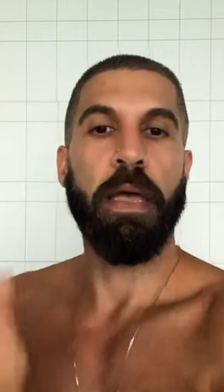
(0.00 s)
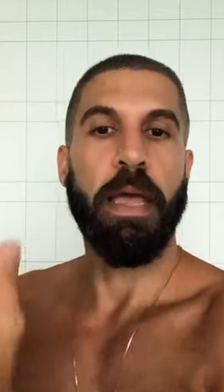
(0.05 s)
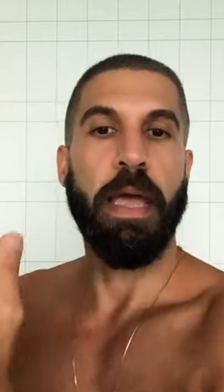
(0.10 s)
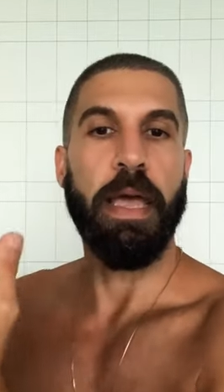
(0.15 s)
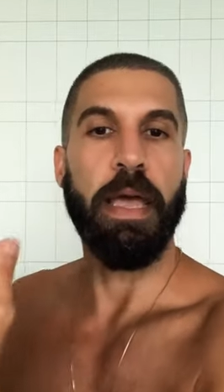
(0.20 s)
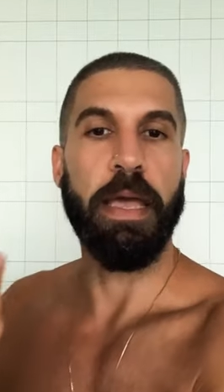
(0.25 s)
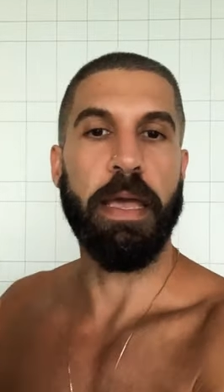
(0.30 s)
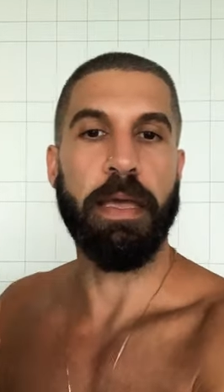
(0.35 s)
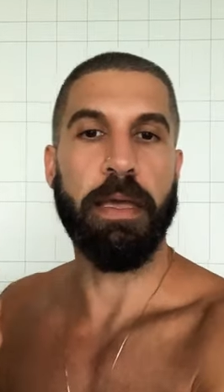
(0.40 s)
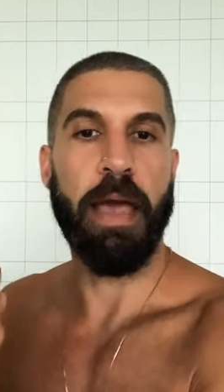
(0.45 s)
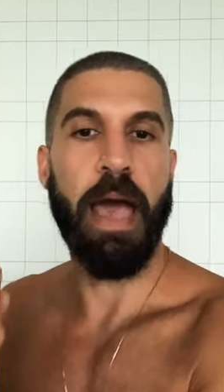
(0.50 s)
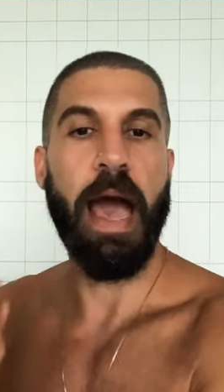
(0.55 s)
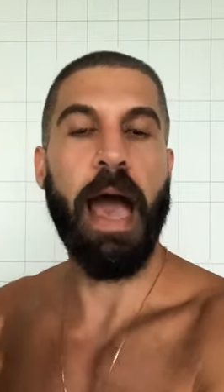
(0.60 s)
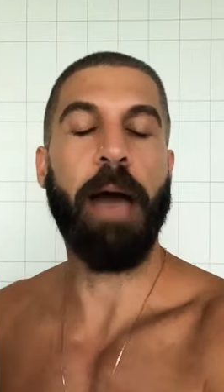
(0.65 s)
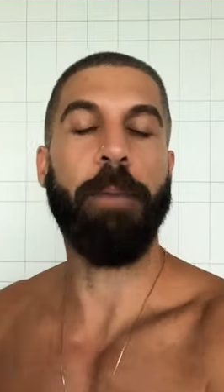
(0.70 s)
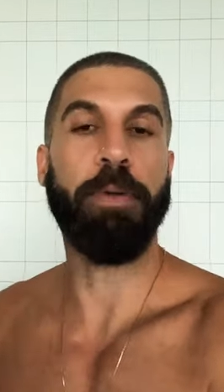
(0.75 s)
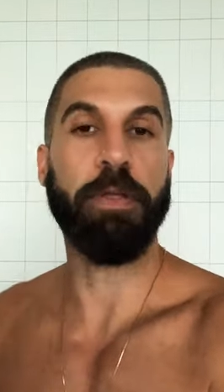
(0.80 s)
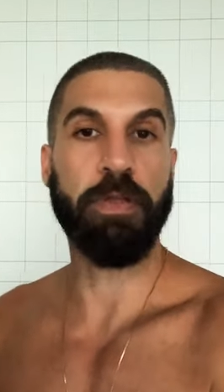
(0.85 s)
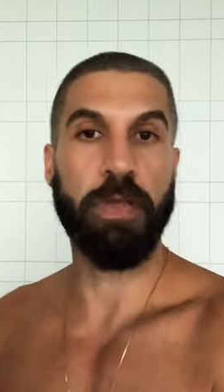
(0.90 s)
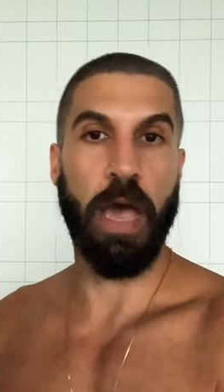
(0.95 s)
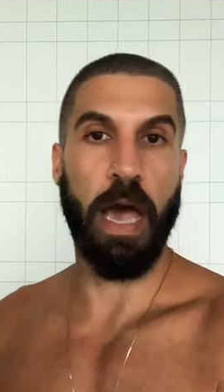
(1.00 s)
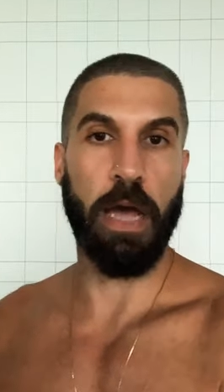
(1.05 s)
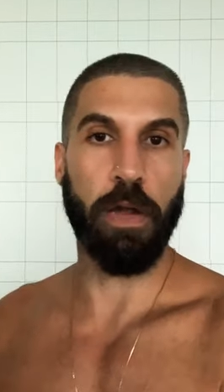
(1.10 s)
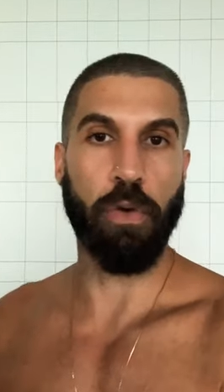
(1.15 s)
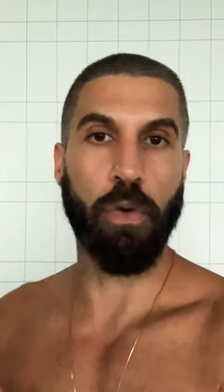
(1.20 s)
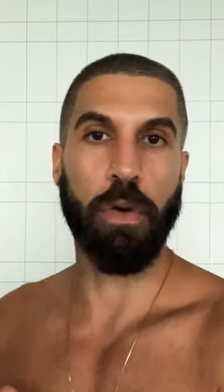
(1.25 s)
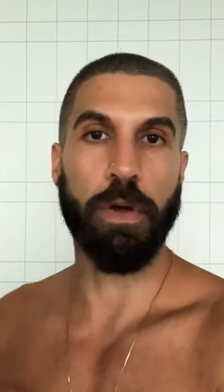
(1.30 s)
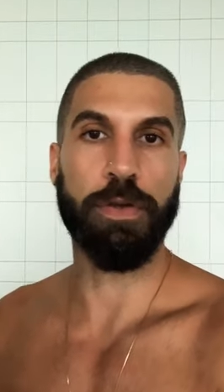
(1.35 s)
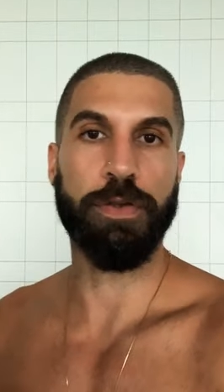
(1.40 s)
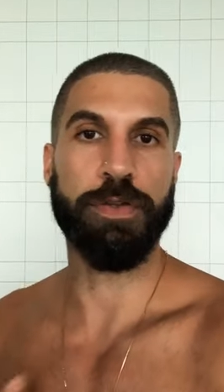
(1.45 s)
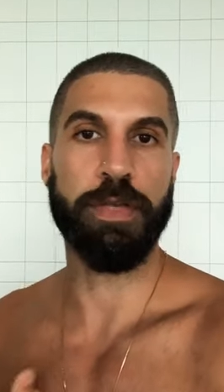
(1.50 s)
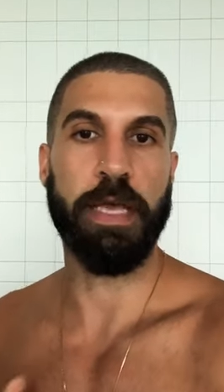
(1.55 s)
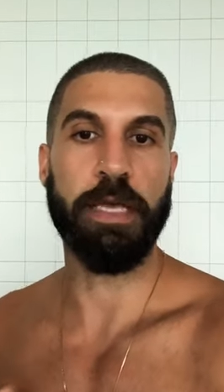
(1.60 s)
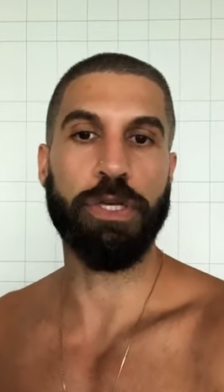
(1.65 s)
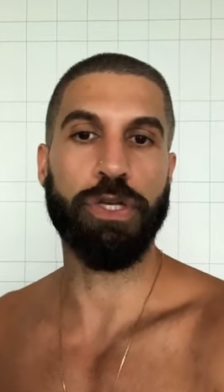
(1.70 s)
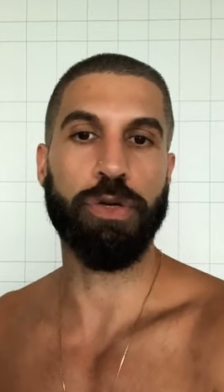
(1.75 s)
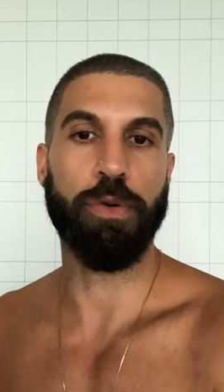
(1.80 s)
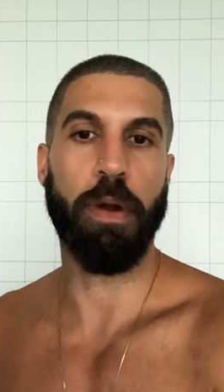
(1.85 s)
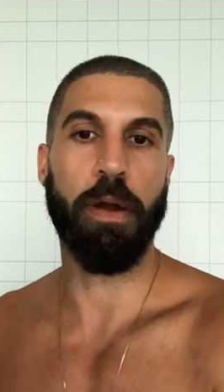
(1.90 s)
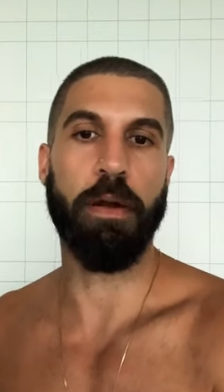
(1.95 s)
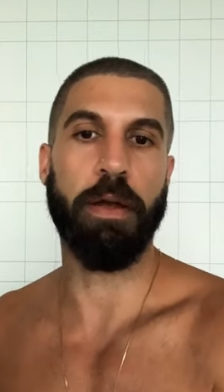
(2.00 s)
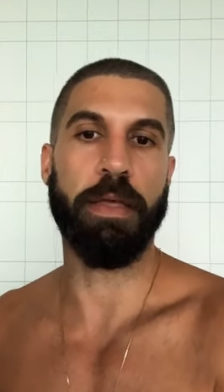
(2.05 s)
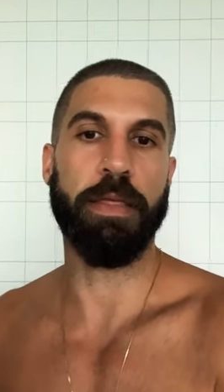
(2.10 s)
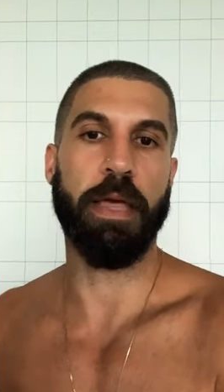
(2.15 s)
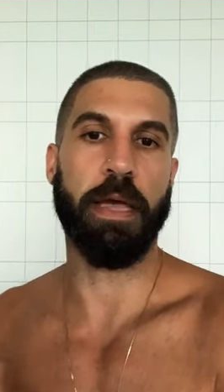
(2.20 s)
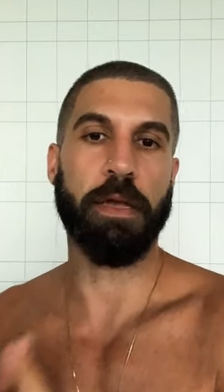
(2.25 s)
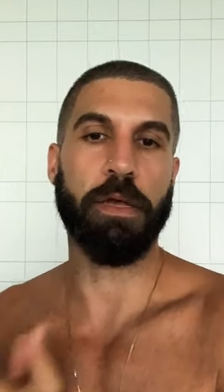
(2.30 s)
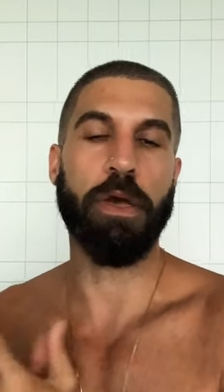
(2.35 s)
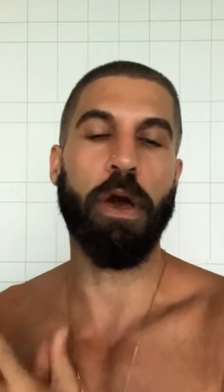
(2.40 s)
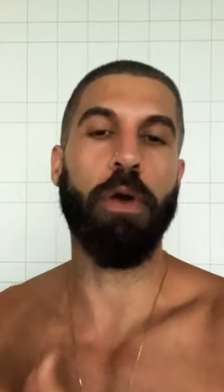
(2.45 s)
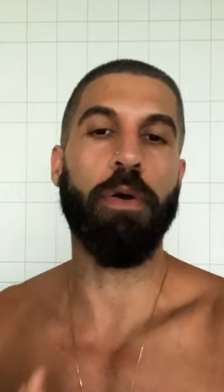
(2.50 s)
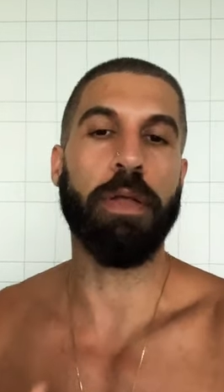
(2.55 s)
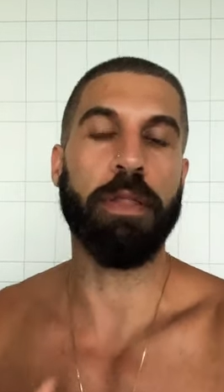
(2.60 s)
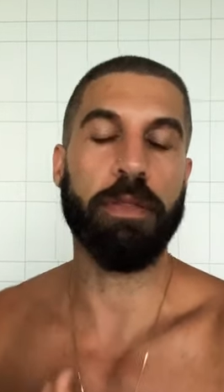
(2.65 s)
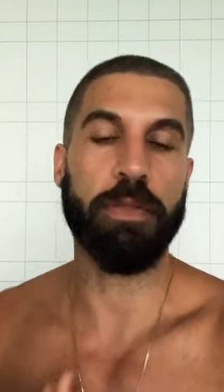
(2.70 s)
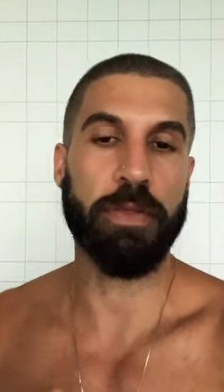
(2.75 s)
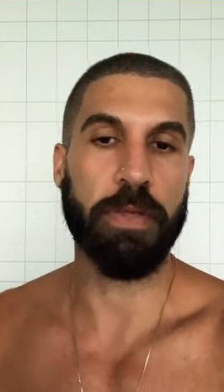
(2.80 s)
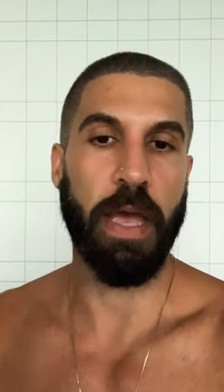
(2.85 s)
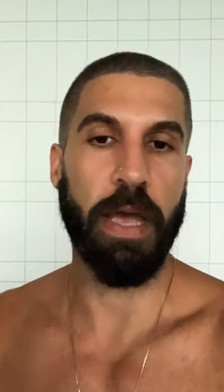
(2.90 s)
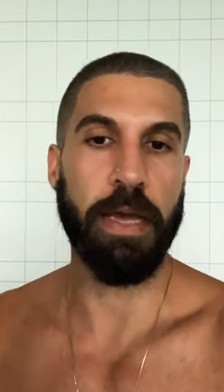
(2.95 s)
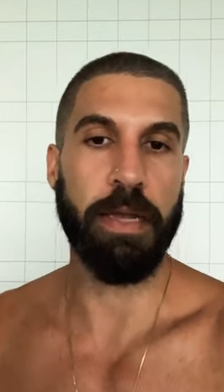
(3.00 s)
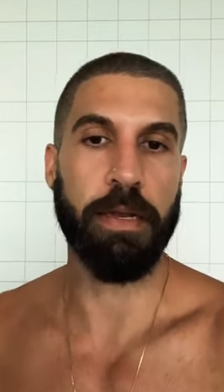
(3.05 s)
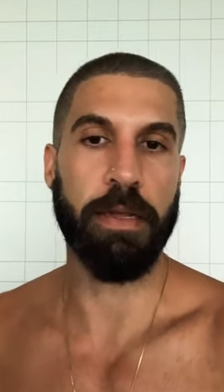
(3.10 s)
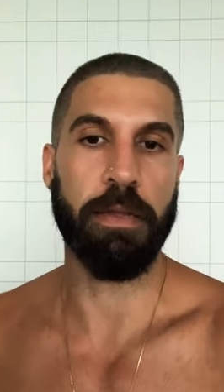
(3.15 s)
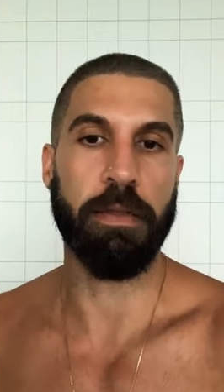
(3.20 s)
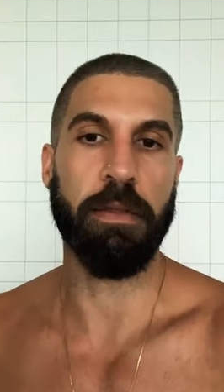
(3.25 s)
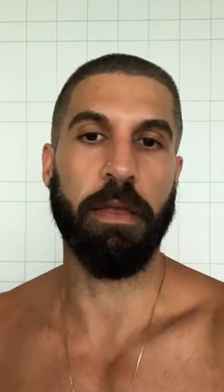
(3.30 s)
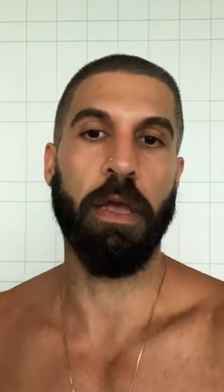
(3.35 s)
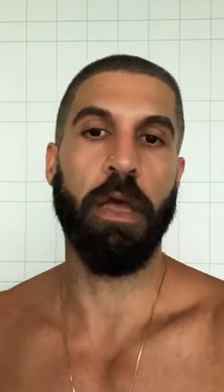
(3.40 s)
a habitat or a sanctuary that coincided